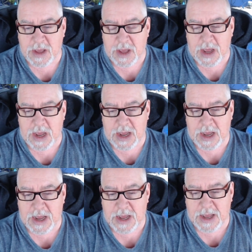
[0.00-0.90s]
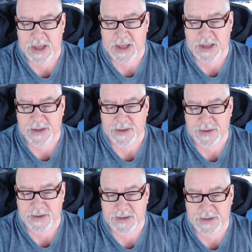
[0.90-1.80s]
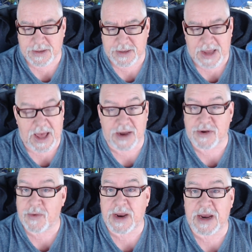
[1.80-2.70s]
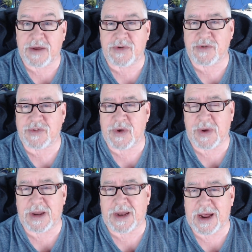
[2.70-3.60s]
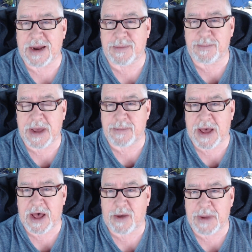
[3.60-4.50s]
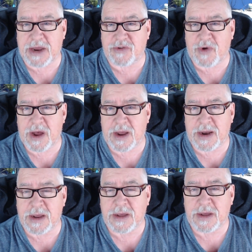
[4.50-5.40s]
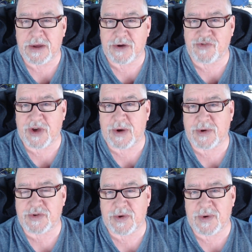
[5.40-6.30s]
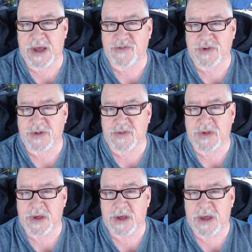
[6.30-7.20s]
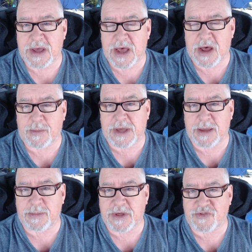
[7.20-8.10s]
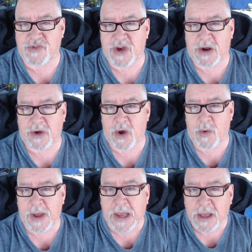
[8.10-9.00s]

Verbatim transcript: Uh, yeah, donate if you're so inclined. PayPal, Patreon, your generous donations help keep this channel going